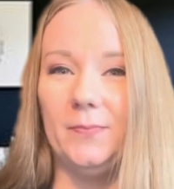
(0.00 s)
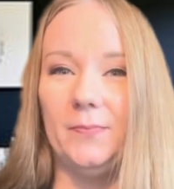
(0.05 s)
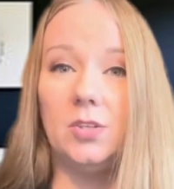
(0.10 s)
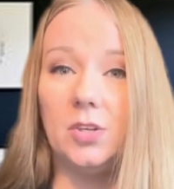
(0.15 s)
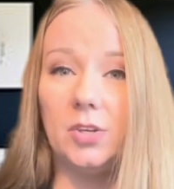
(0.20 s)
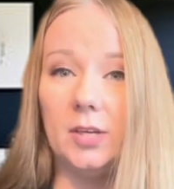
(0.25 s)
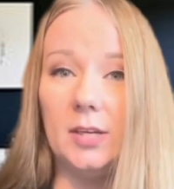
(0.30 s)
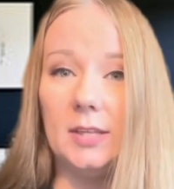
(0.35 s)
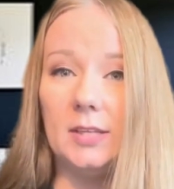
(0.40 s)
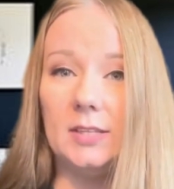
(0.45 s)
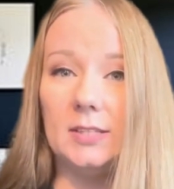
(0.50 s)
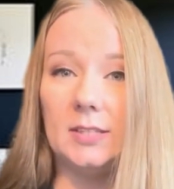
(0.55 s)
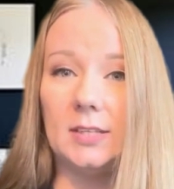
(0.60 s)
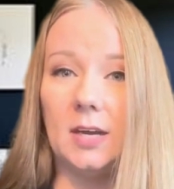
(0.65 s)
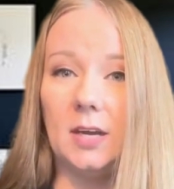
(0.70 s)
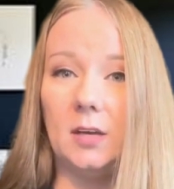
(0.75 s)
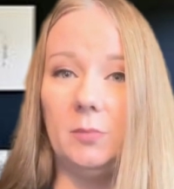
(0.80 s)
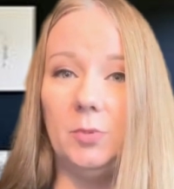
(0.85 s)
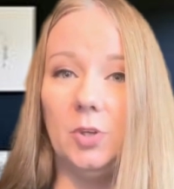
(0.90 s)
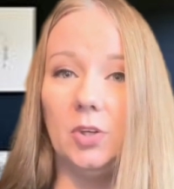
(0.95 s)
During this
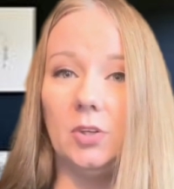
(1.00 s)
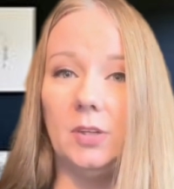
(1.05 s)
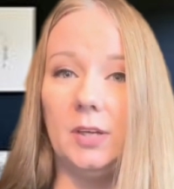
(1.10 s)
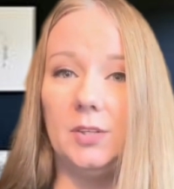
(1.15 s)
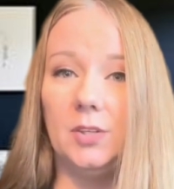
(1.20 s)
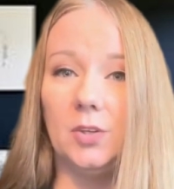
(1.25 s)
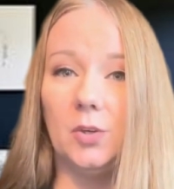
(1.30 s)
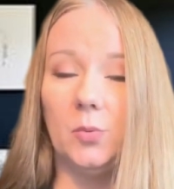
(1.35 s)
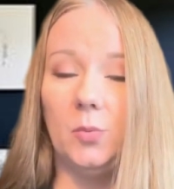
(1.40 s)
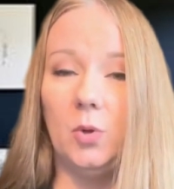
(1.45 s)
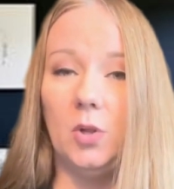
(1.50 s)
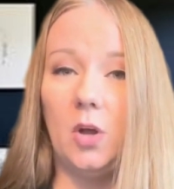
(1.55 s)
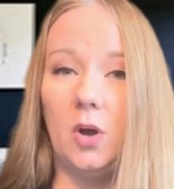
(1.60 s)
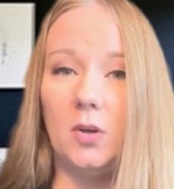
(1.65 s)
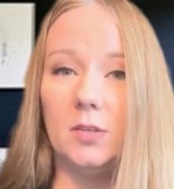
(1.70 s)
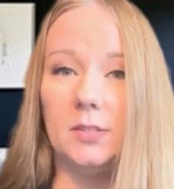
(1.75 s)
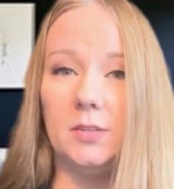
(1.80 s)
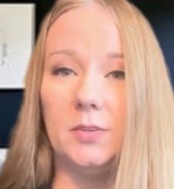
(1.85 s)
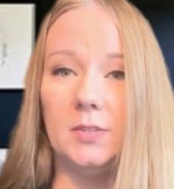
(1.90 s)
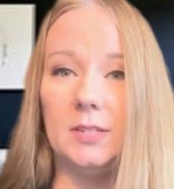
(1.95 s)
time, your lender will
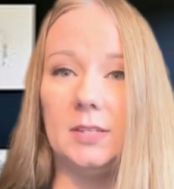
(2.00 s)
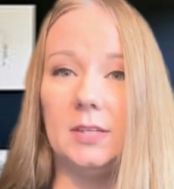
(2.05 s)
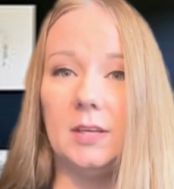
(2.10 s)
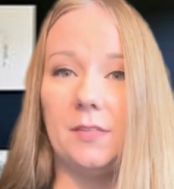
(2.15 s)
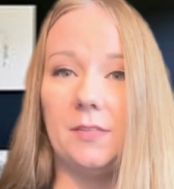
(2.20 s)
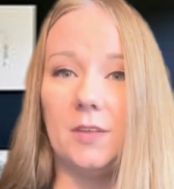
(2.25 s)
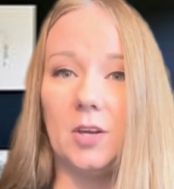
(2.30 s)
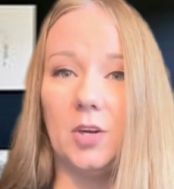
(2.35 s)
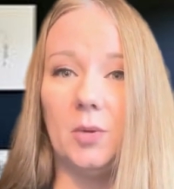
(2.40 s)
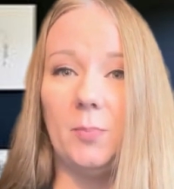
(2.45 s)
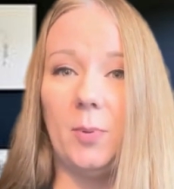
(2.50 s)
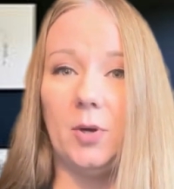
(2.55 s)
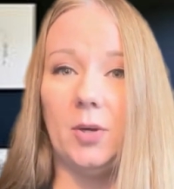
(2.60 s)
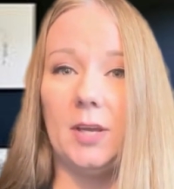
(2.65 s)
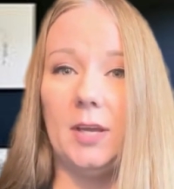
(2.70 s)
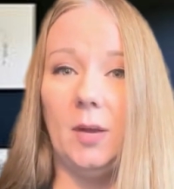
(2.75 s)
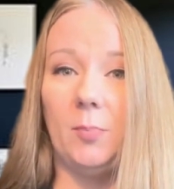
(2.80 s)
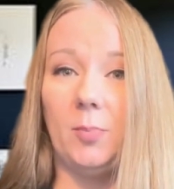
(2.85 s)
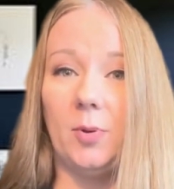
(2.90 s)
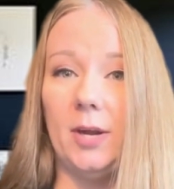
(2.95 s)
also send a
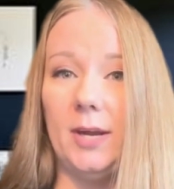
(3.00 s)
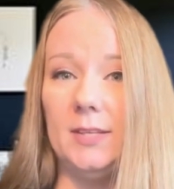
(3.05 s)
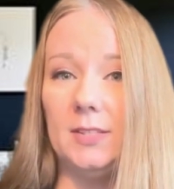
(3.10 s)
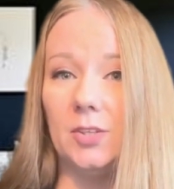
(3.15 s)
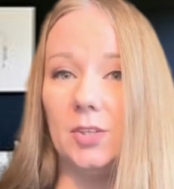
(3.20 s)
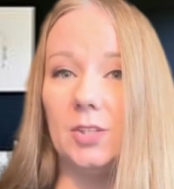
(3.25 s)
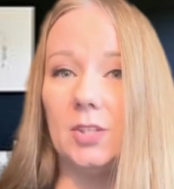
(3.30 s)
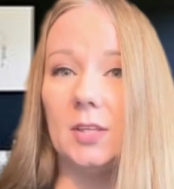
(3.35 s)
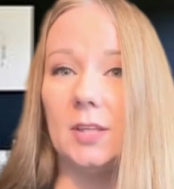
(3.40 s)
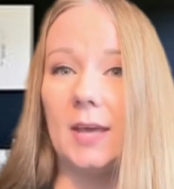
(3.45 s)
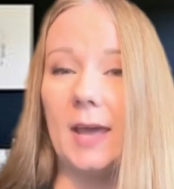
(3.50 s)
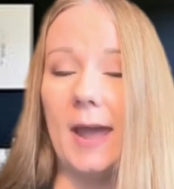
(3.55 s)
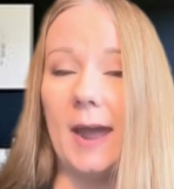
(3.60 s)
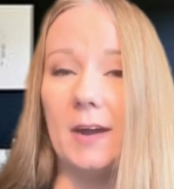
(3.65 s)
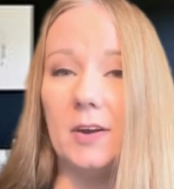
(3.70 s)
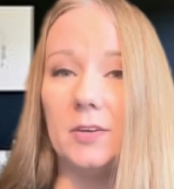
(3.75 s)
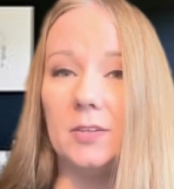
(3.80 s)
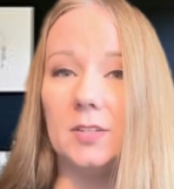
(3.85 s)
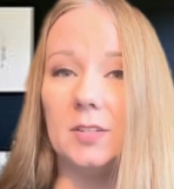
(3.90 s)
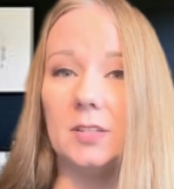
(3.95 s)
third-party appraiser to the
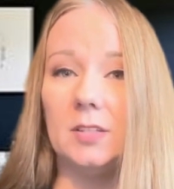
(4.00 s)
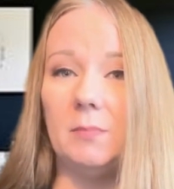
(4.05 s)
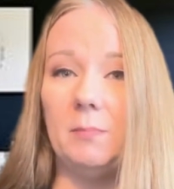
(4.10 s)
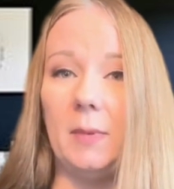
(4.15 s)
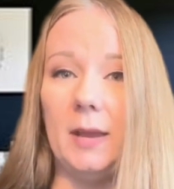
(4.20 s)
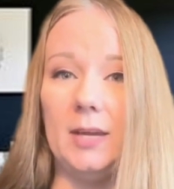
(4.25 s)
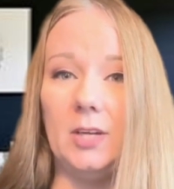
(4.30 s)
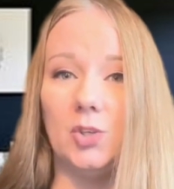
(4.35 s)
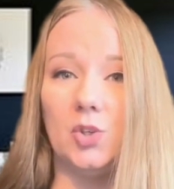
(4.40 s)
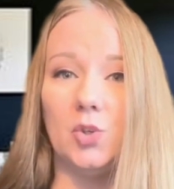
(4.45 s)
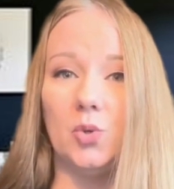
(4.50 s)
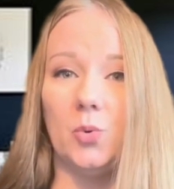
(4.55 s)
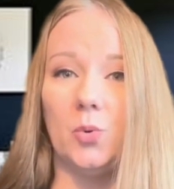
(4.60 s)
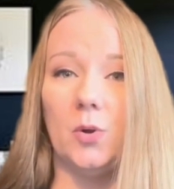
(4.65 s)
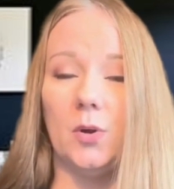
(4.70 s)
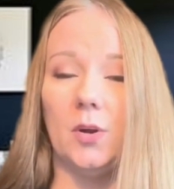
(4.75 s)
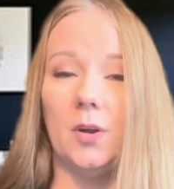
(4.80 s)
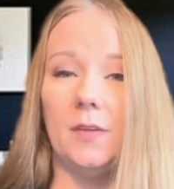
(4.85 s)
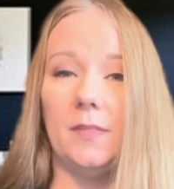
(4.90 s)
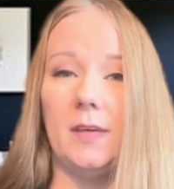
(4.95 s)
house to make
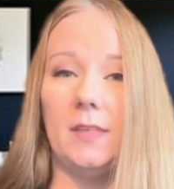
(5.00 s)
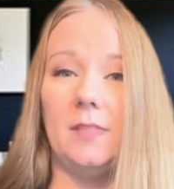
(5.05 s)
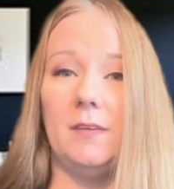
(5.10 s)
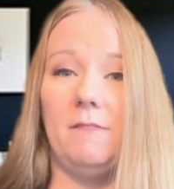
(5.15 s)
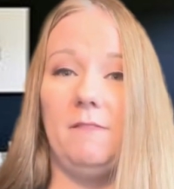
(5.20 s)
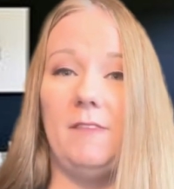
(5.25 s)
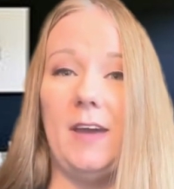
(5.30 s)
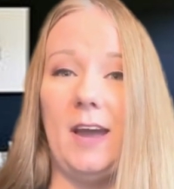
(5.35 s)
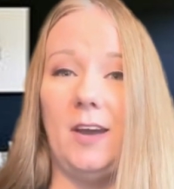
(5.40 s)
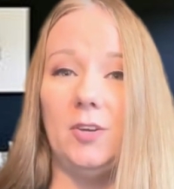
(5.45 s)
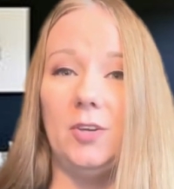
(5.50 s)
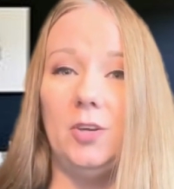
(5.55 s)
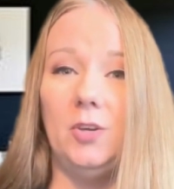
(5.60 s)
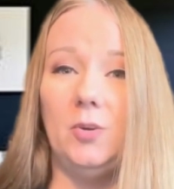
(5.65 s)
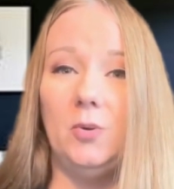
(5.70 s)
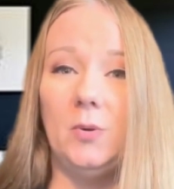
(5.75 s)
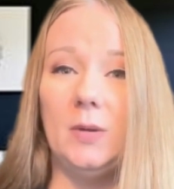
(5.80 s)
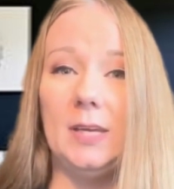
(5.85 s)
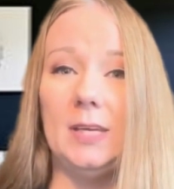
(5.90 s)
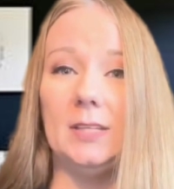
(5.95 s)
sure that the
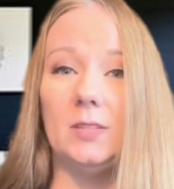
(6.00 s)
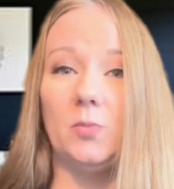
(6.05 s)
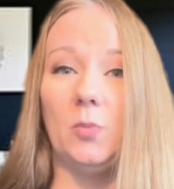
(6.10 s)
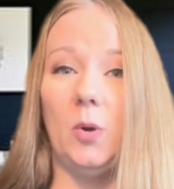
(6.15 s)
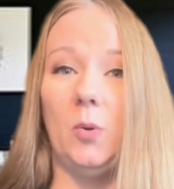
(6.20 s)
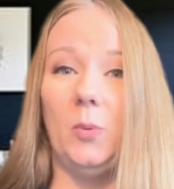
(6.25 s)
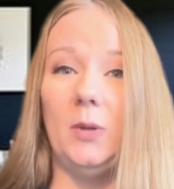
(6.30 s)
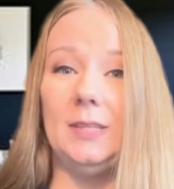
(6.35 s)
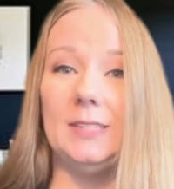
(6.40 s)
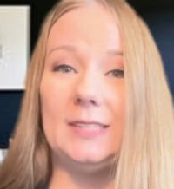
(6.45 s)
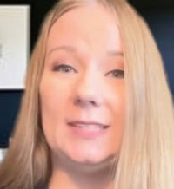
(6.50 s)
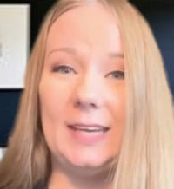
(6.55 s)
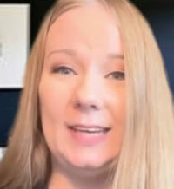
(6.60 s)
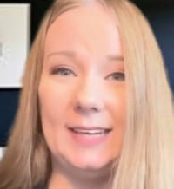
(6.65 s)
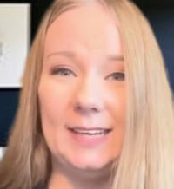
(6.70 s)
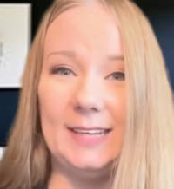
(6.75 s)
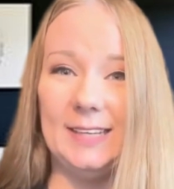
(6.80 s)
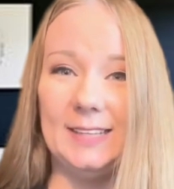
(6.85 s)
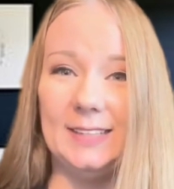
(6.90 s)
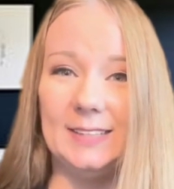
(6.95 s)
value is what we say
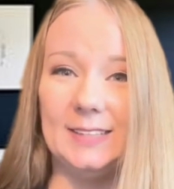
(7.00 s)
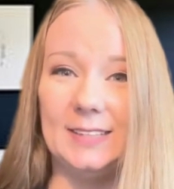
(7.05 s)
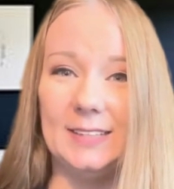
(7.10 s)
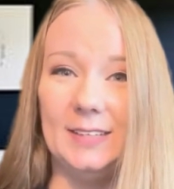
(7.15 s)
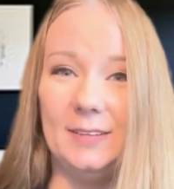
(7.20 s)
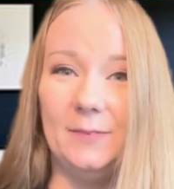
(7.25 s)
it is.